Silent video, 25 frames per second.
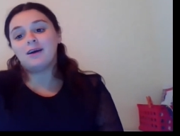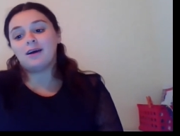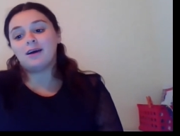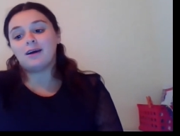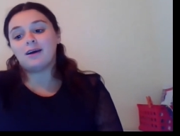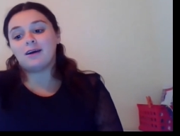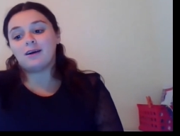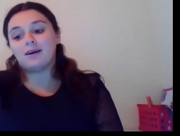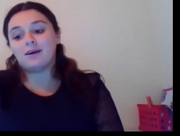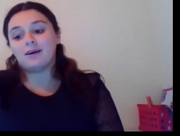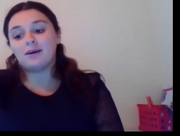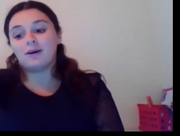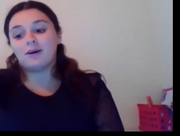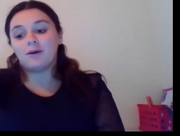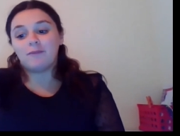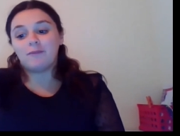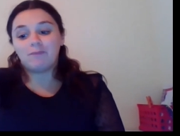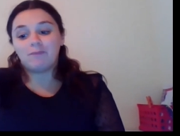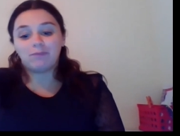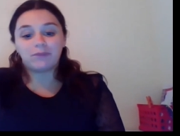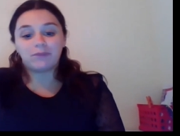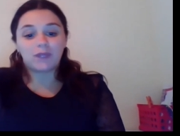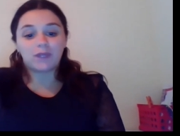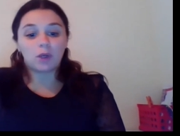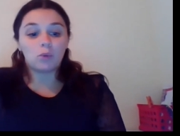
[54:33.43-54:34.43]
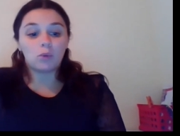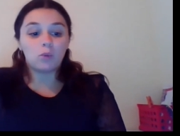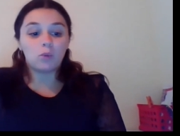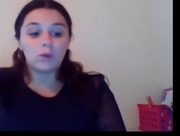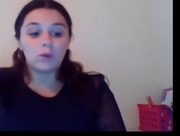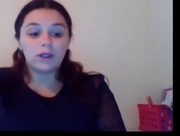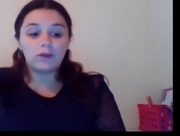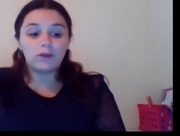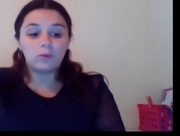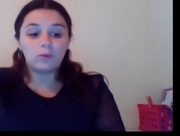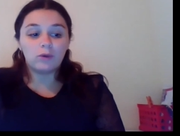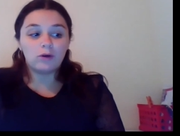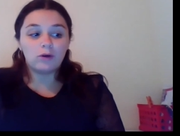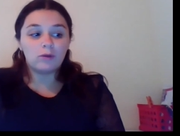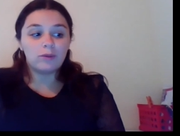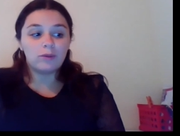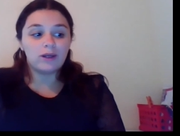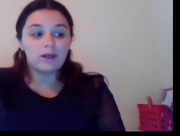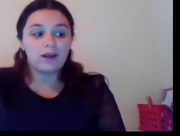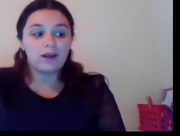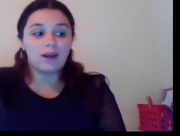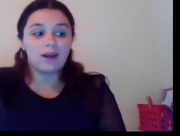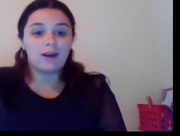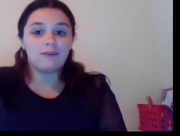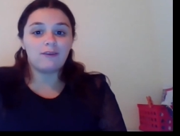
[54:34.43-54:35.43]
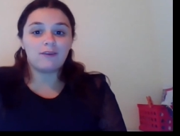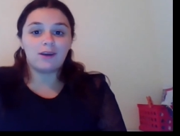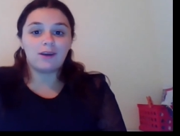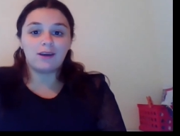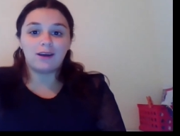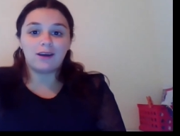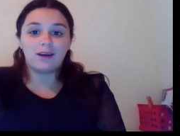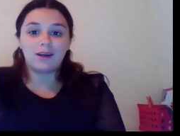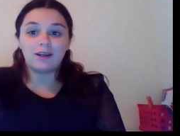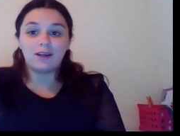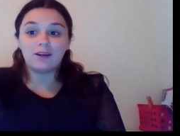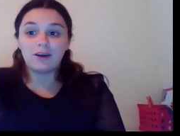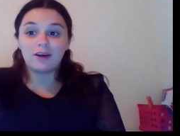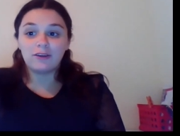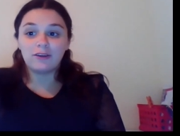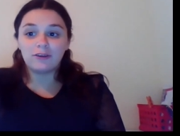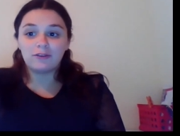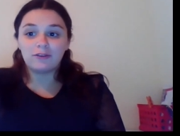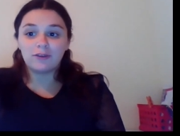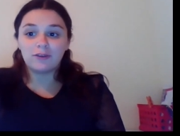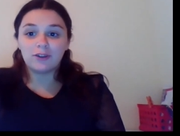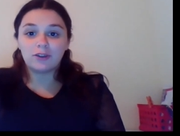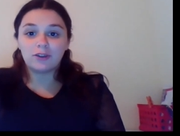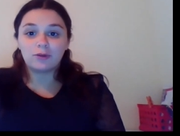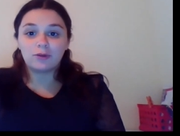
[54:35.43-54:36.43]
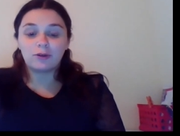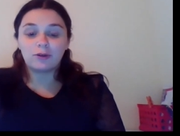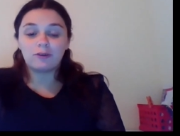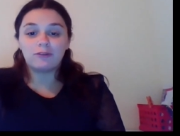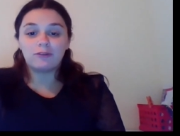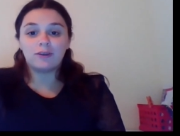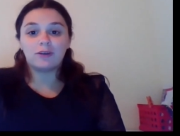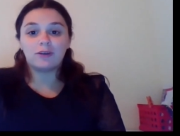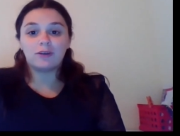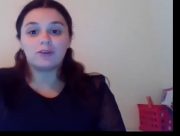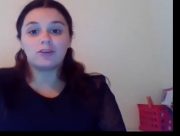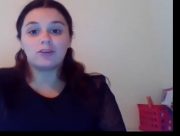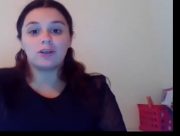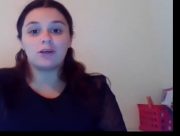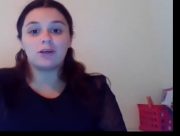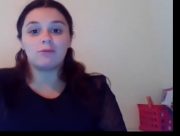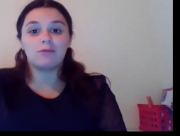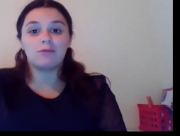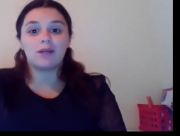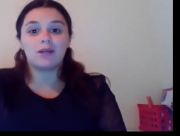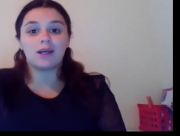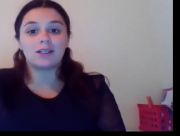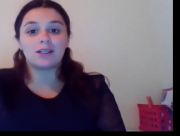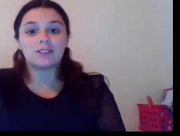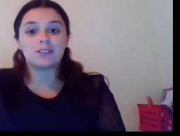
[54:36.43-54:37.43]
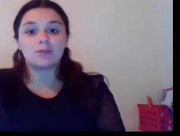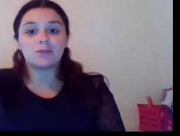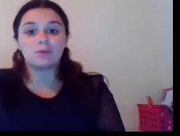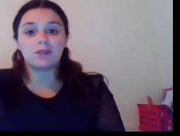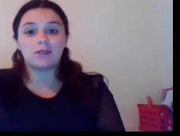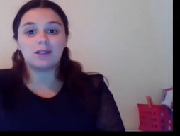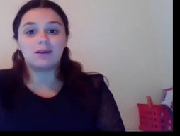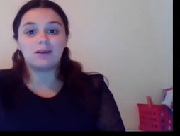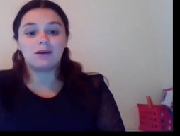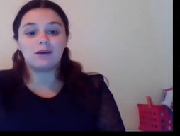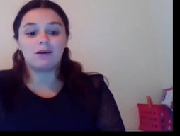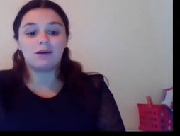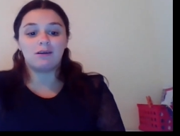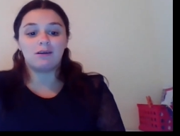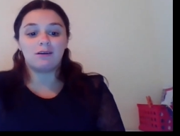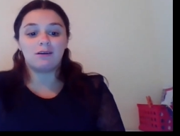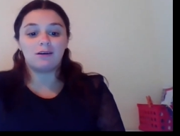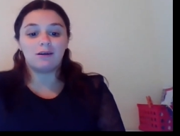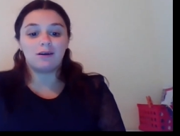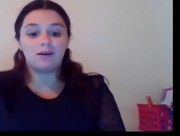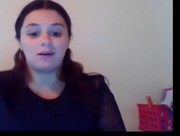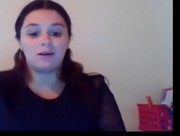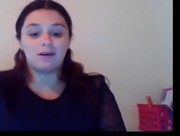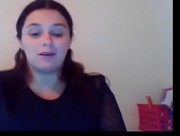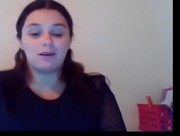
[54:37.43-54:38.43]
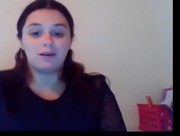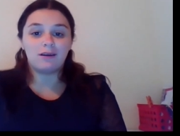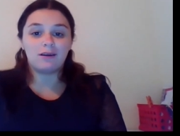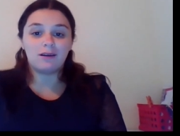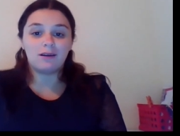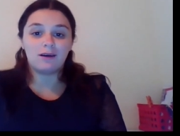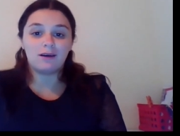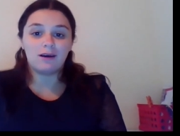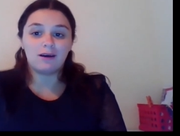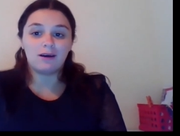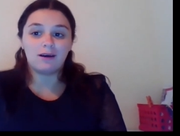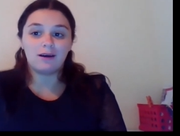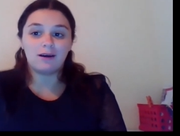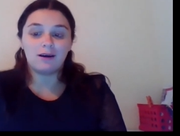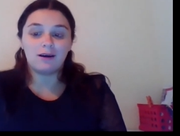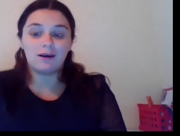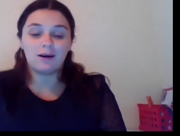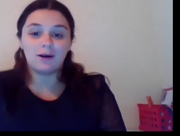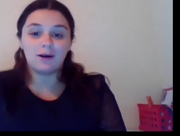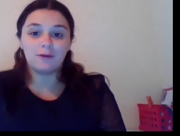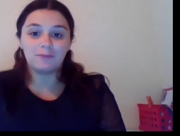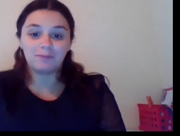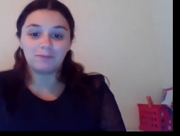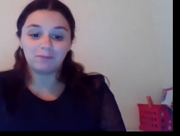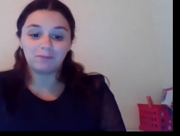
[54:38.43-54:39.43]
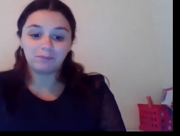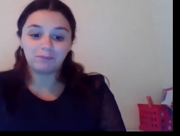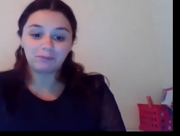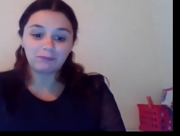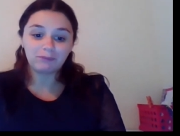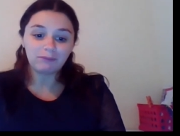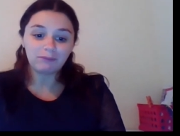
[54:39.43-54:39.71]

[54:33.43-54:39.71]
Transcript: Um, we will be having another virtual field trip next week on um,